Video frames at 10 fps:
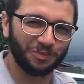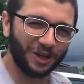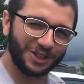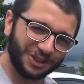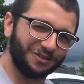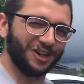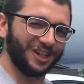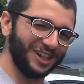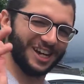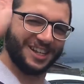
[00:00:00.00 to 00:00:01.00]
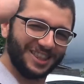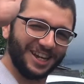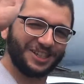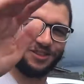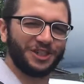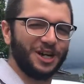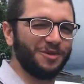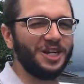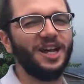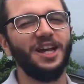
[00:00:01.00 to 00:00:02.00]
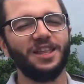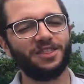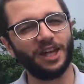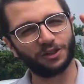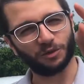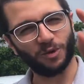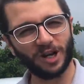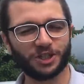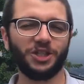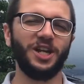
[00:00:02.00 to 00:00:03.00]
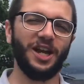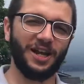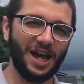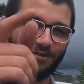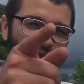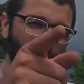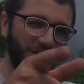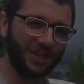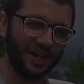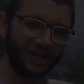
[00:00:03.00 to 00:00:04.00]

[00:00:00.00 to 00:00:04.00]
bunch of fun. Yeah, thanks for coming. Thanks for watching, and have a great day.